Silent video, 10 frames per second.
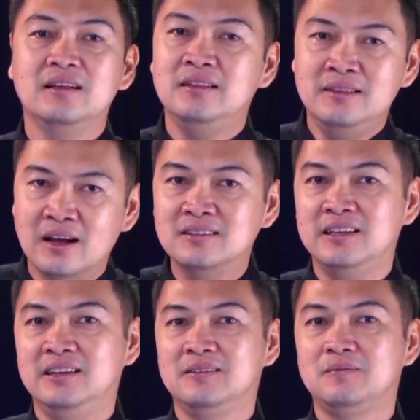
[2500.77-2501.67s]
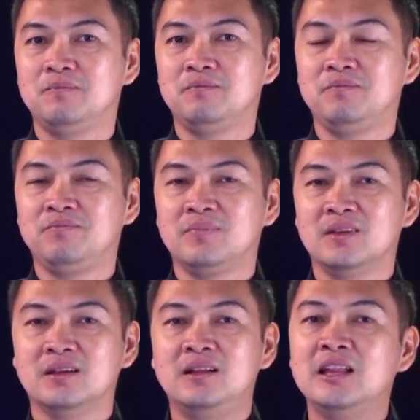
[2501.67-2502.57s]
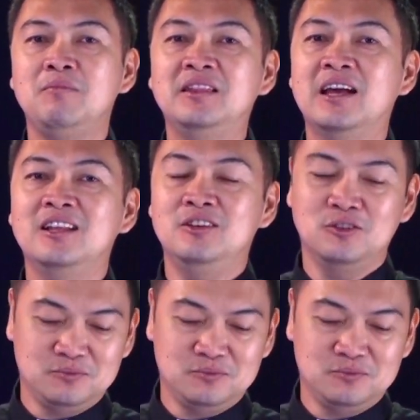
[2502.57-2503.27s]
Nothing. Let me tell you.